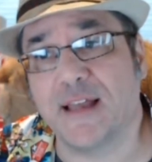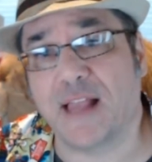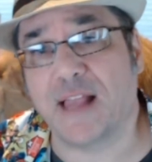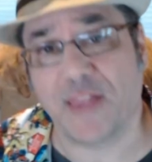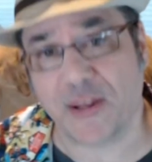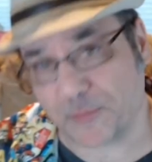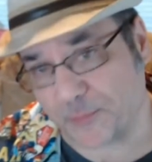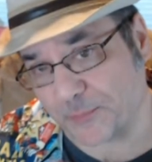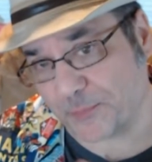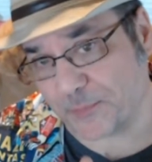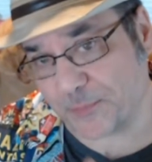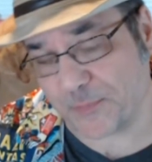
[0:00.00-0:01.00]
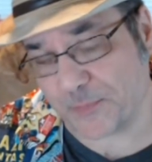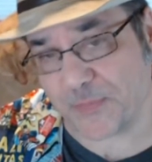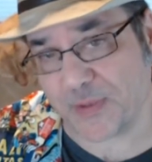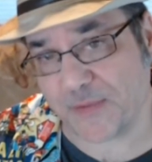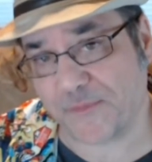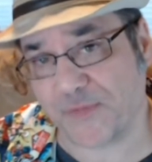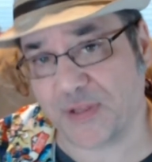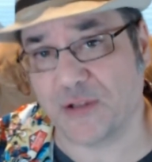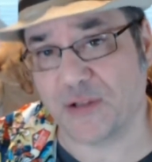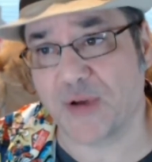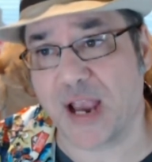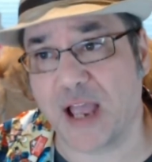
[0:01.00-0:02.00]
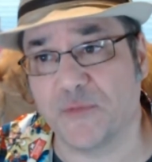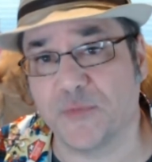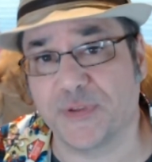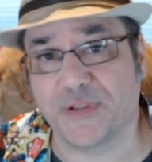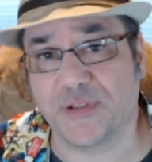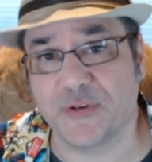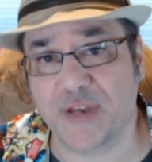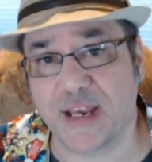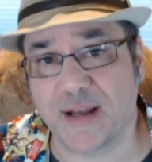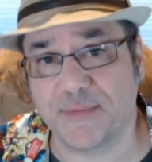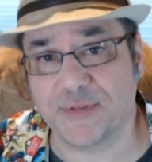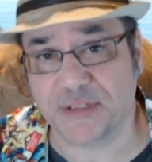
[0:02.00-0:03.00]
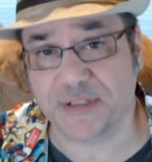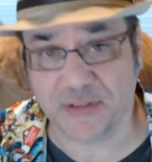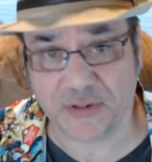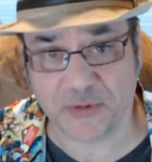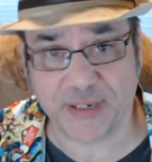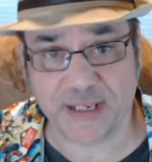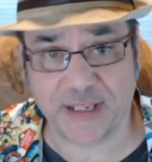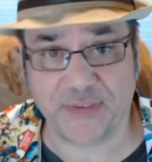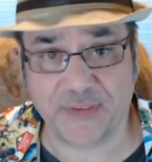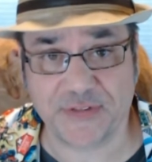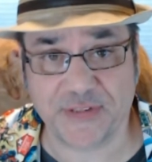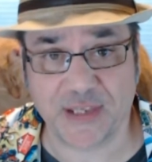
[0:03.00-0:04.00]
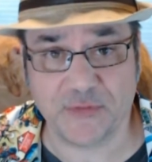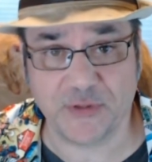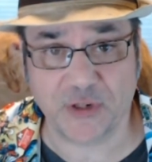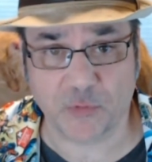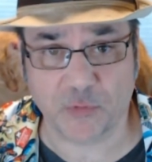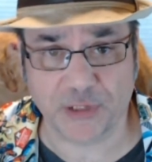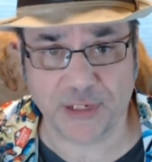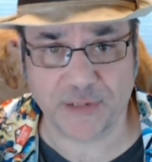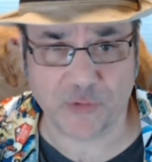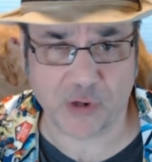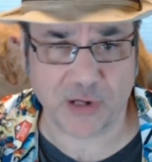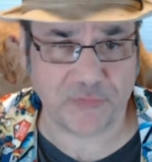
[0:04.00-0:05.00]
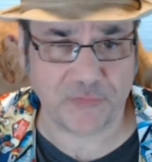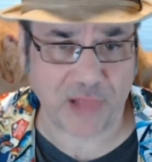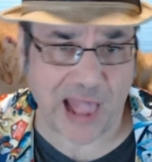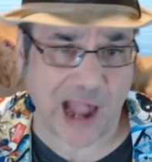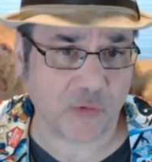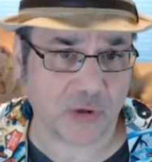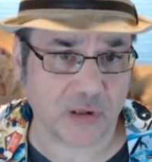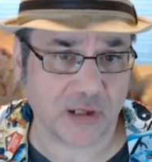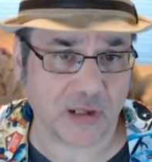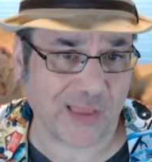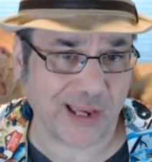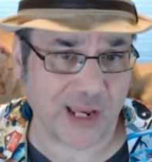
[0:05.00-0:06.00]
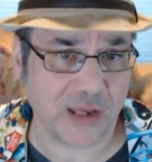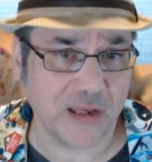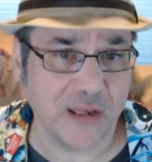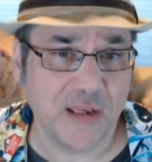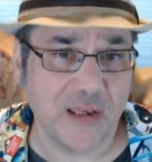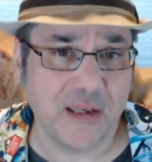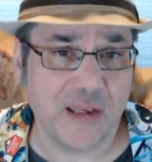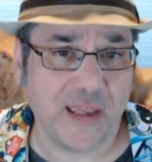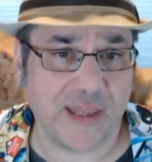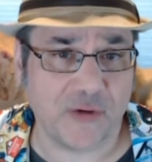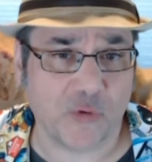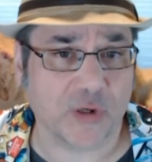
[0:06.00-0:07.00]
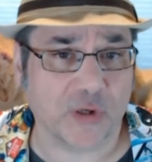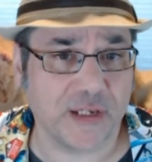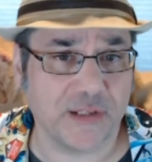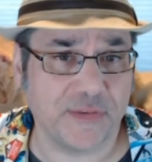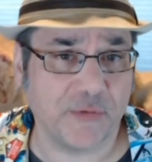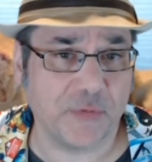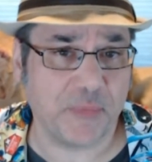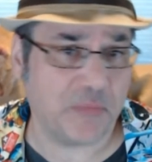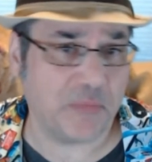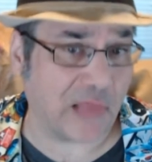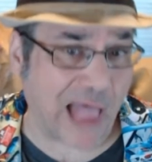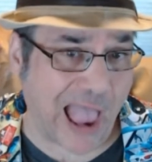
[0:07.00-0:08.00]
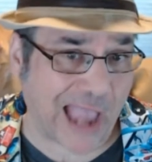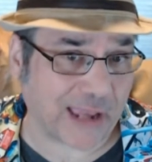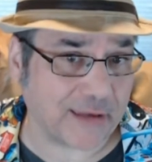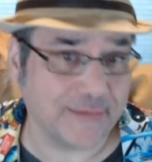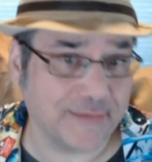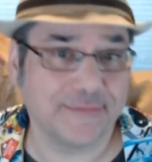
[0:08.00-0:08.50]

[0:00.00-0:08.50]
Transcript: I let them fiddle around with the locate object a little bit, and they said, you know, we're looking for a flower, like an orchid that would be black.